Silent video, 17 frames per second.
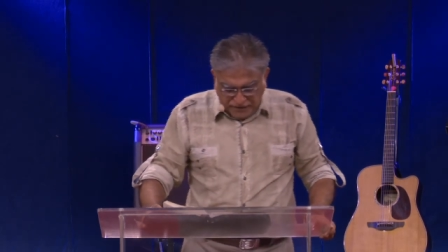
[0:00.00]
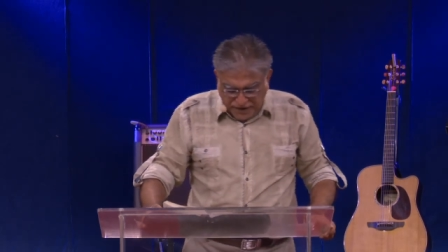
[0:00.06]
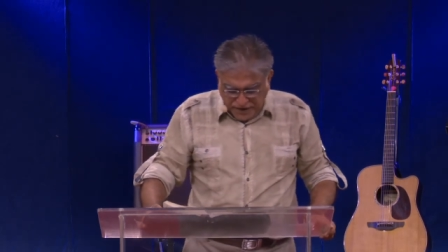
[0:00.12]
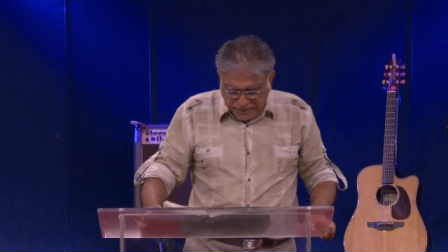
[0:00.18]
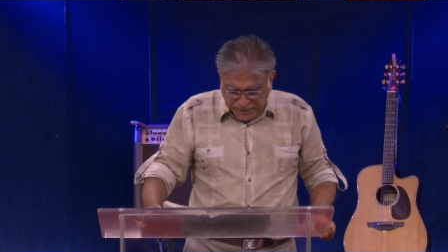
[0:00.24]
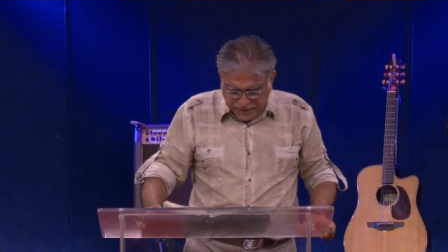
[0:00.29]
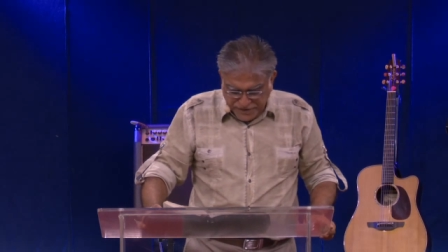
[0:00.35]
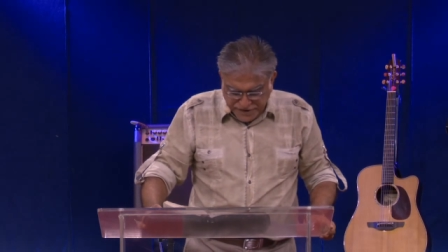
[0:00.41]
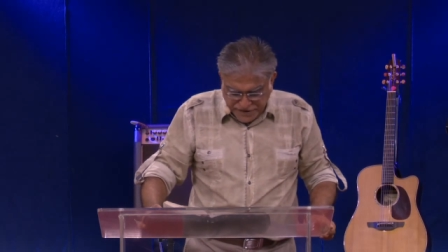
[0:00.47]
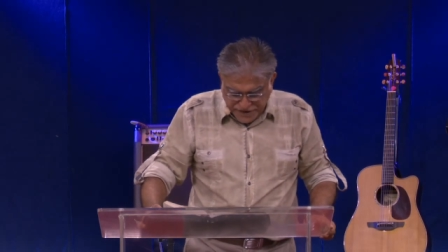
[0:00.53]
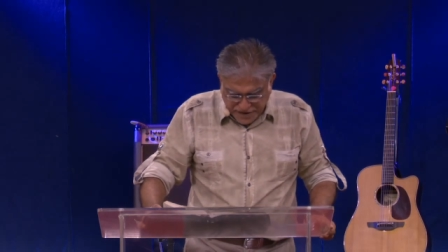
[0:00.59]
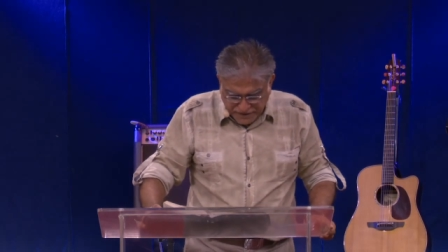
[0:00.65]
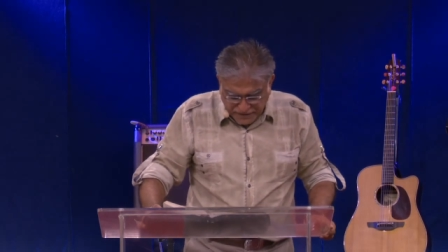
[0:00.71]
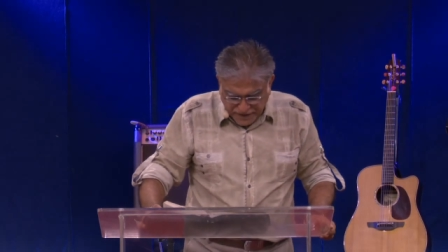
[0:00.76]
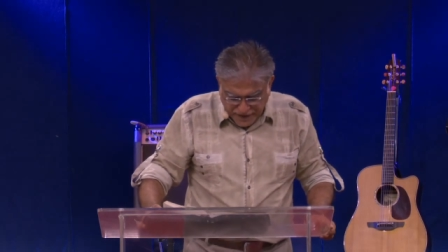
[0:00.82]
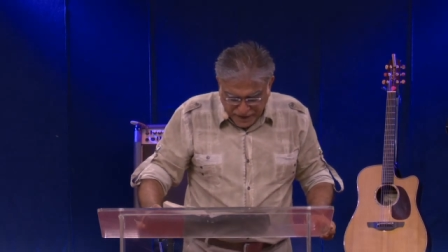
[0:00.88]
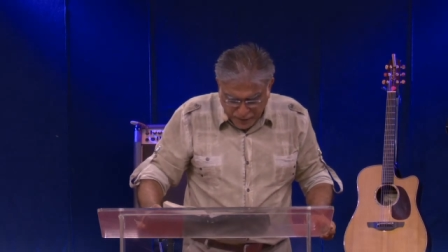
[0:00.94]
in a
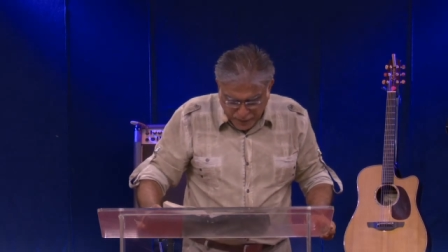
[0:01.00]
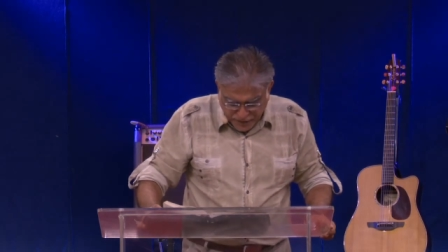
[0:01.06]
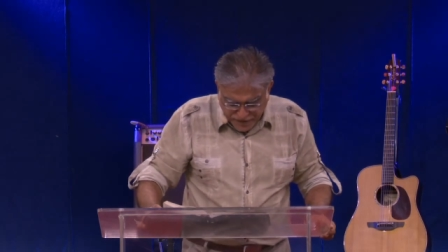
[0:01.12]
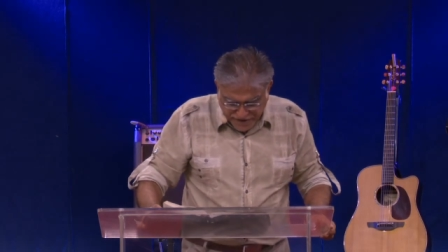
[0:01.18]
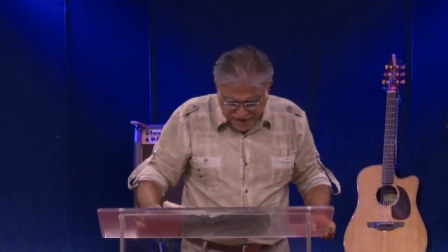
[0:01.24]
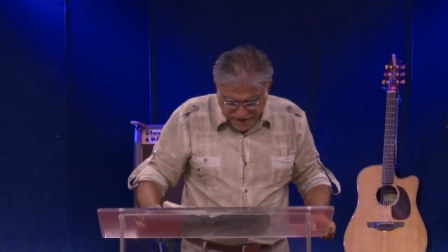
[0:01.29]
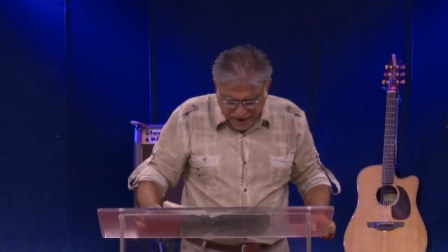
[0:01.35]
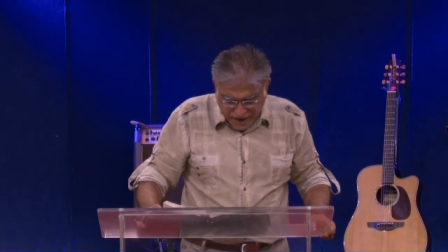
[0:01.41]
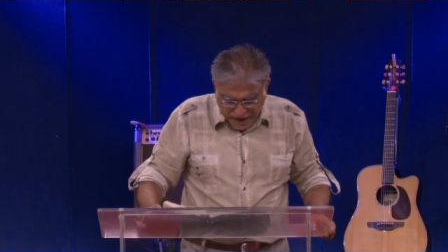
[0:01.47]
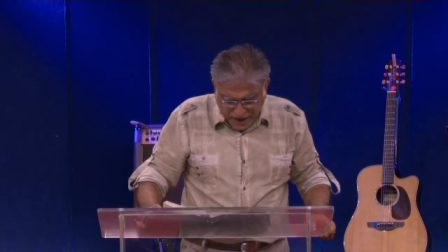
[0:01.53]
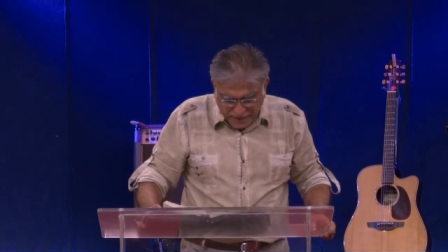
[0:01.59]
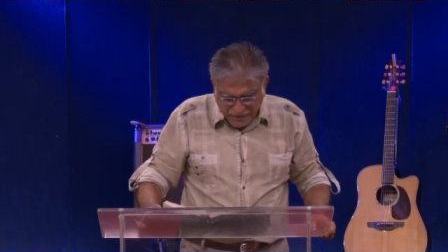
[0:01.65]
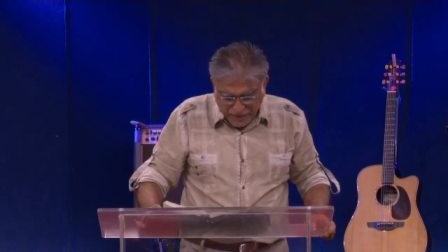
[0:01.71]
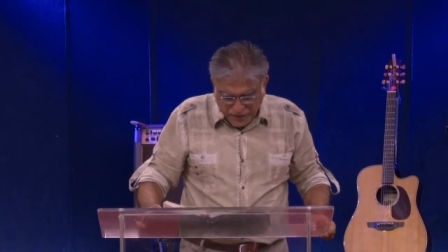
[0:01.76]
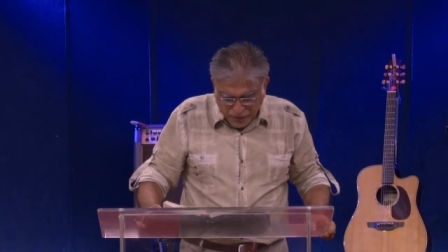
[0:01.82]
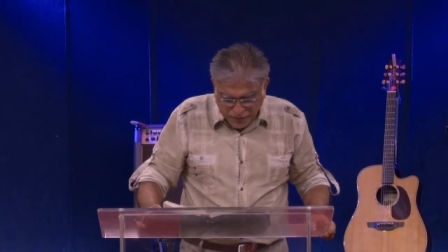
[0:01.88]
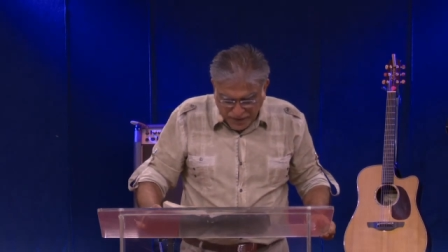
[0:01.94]
position where you will say, I'm
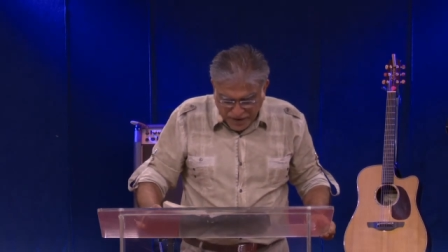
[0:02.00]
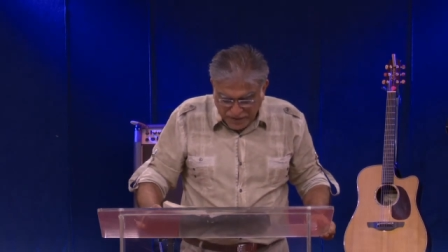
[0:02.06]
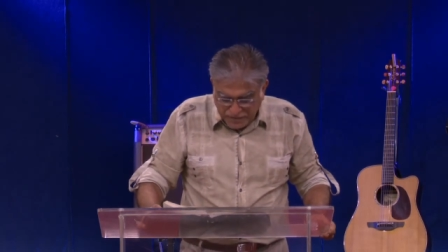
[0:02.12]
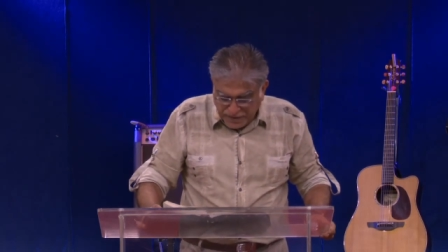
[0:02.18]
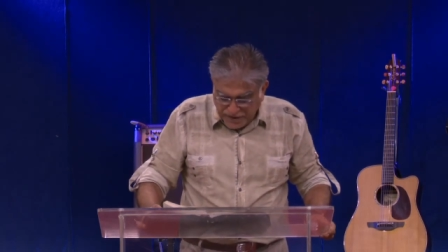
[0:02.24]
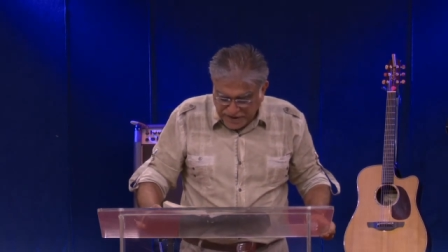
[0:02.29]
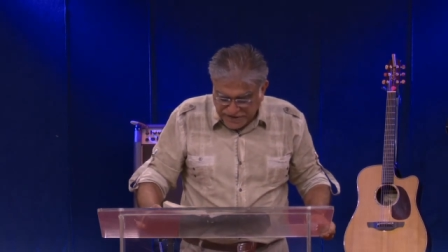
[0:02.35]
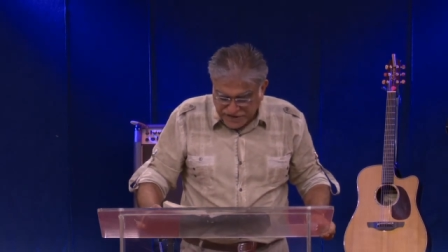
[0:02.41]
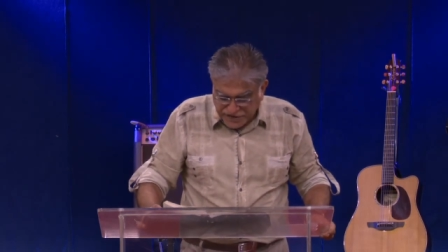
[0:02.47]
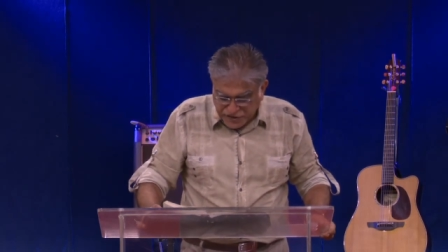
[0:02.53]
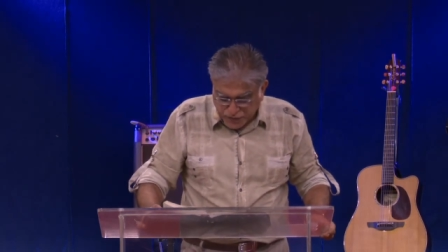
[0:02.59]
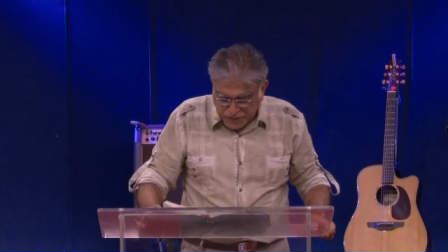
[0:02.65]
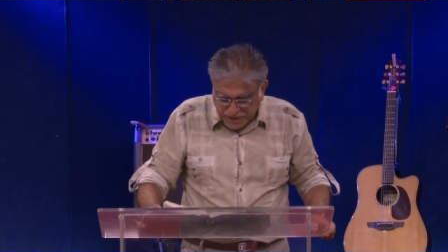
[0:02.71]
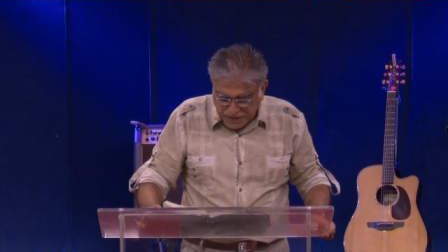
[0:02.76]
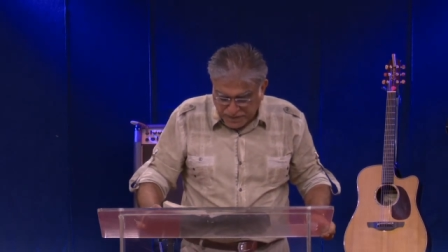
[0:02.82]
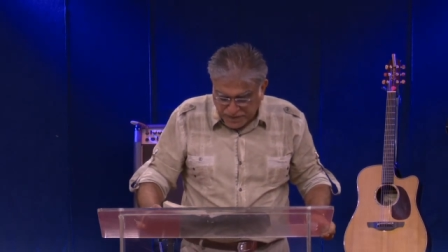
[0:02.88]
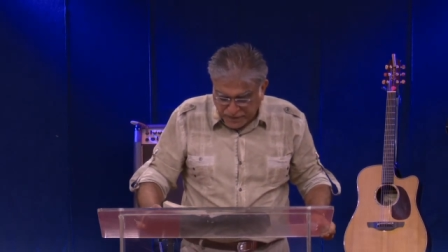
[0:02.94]
going to be a blessing to
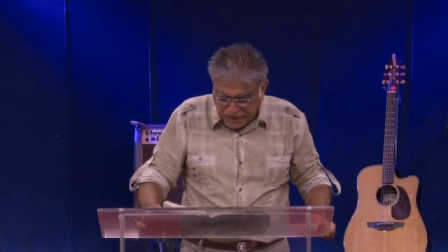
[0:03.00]
people.